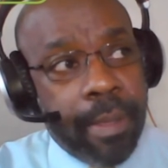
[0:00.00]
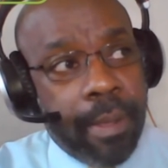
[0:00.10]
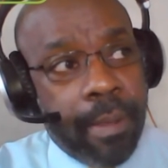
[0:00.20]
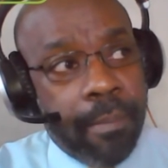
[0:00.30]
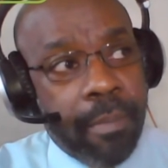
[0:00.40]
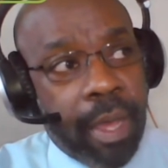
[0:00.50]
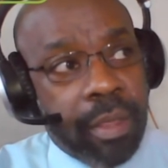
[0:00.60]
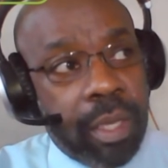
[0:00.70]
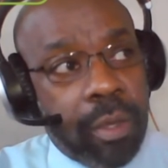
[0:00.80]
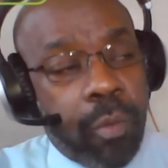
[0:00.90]
Um, I
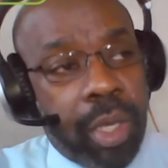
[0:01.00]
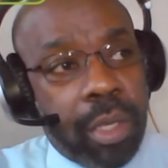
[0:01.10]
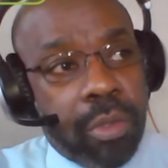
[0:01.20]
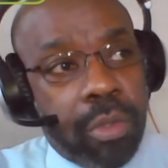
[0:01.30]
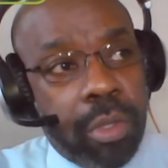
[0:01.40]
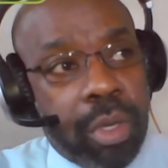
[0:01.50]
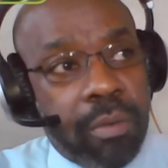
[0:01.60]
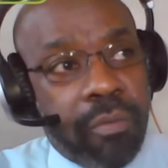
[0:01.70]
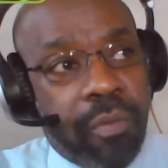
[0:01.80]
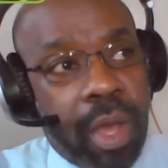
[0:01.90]
think we get too
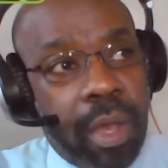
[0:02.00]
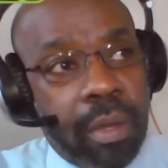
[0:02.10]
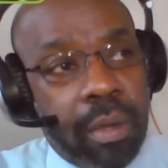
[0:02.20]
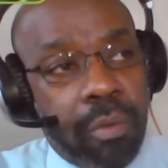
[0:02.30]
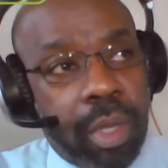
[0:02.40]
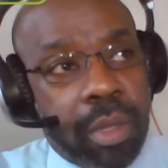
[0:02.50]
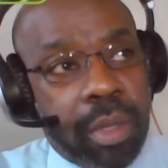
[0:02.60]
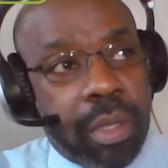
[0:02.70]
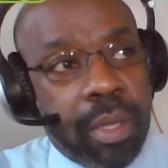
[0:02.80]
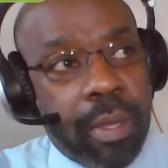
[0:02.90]
confined with
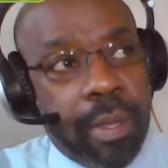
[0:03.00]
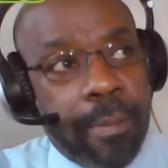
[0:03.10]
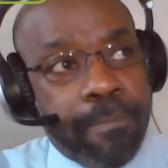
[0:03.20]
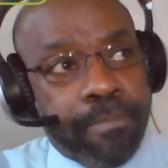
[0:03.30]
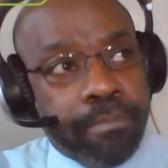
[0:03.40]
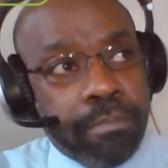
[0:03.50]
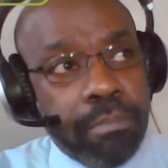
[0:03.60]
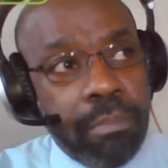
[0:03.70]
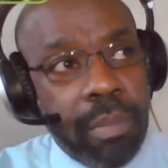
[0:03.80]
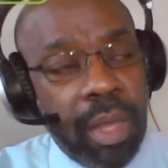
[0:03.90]
the,
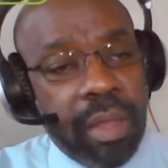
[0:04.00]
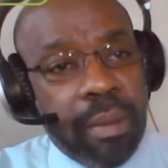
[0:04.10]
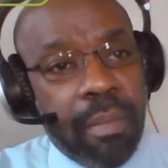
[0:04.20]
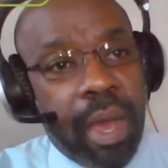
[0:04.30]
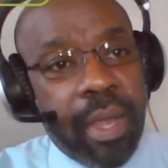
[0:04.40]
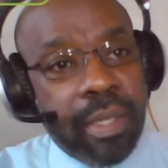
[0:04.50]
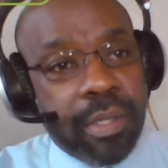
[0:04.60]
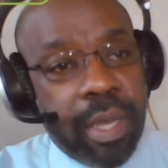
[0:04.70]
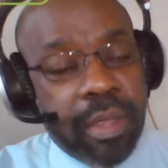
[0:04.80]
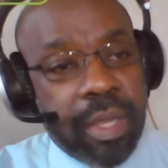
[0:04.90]
the
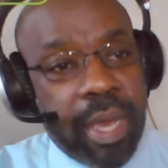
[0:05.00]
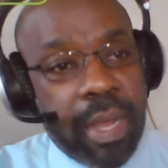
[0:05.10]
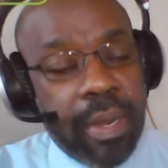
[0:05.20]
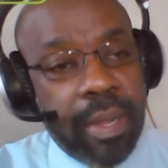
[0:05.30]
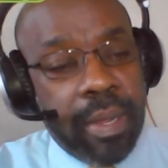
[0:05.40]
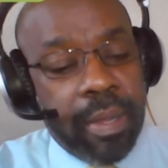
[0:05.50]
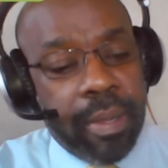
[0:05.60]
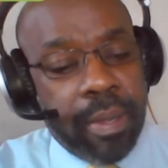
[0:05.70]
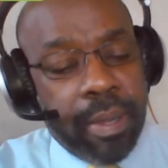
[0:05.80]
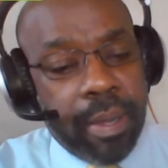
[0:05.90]
mindset that
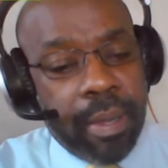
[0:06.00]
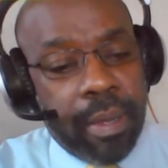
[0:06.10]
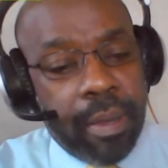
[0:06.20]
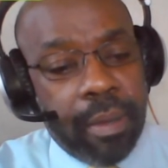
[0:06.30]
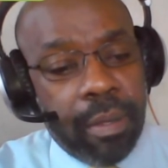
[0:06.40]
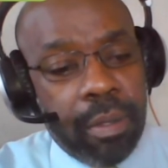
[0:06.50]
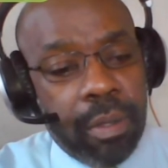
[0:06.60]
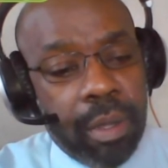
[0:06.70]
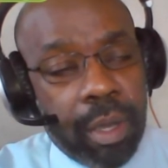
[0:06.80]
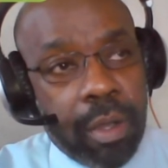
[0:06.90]
uh,
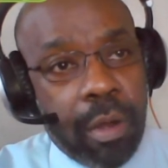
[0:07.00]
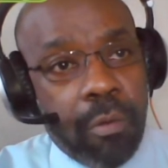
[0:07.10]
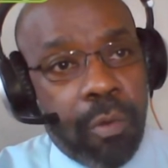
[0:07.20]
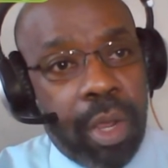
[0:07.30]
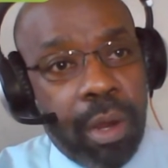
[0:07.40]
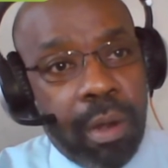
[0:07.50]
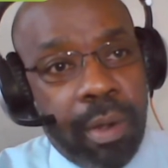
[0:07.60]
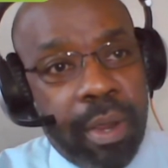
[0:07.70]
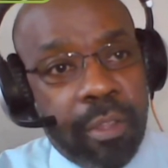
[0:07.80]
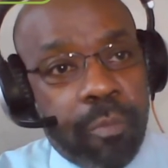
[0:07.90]
a
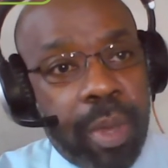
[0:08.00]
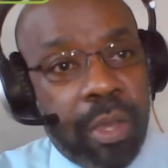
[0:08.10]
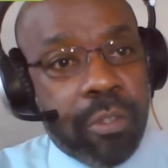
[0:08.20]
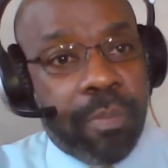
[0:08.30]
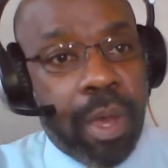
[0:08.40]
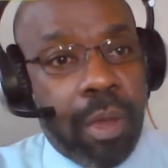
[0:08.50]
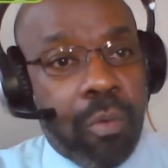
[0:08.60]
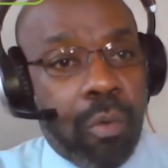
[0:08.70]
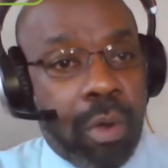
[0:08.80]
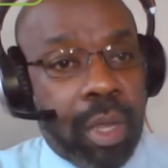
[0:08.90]
career is based
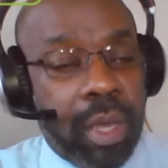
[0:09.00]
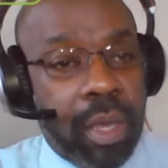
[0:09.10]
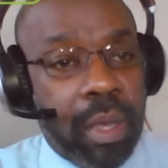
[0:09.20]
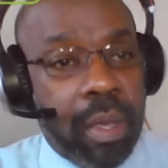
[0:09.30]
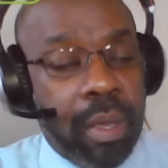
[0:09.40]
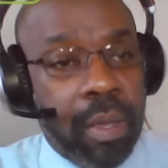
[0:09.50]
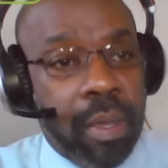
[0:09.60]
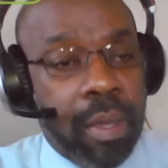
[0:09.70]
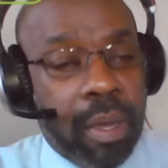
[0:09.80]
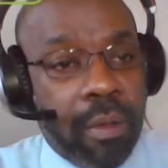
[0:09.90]
upon working
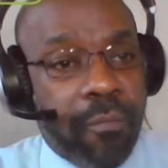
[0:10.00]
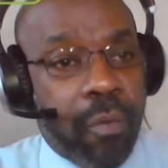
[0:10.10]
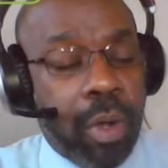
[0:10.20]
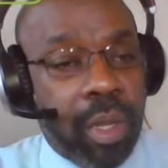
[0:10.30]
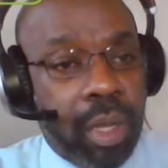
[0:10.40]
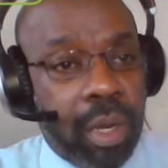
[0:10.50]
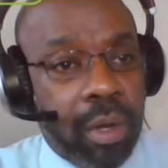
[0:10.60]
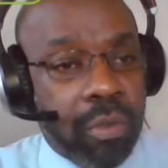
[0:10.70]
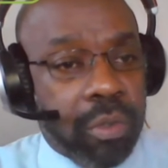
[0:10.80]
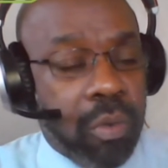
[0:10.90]
uh, 40
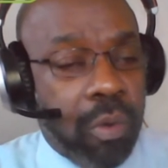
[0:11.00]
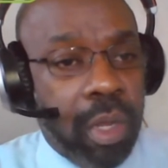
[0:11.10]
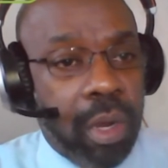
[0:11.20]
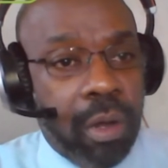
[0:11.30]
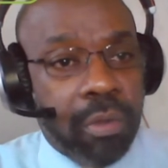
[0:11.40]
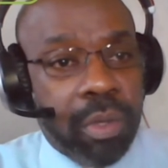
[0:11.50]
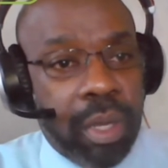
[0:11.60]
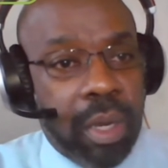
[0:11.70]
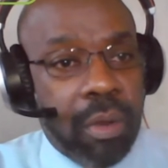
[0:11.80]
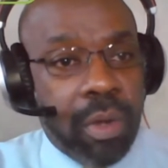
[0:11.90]
years, 20 years,
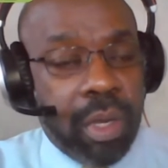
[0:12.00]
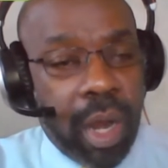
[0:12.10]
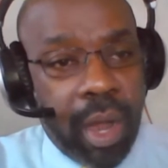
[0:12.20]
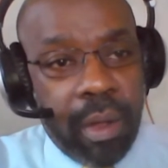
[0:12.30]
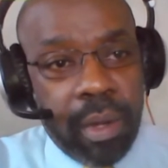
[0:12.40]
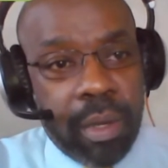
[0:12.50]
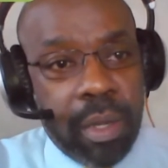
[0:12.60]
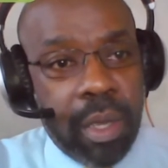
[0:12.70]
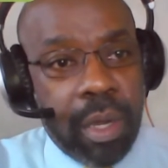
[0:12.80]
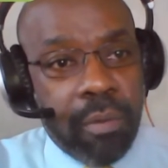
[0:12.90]
and then retiring
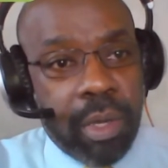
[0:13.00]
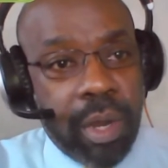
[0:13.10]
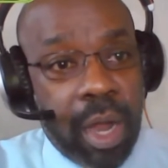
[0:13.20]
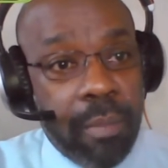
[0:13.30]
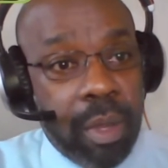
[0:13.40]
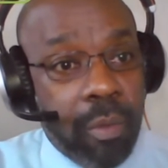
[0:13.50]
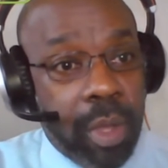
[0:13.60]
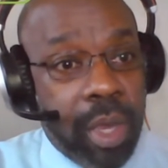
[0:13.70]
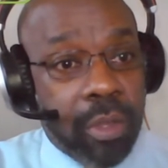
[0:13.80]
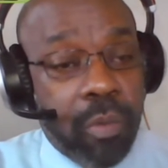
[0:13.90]
to get a retirement.
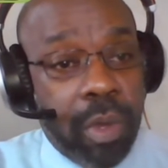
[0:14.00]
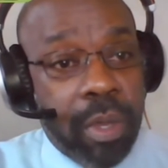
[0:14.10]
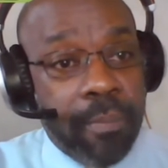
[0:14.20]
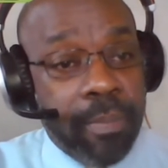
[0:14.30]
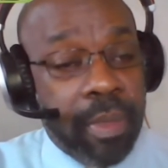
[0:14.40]
Well, guess what?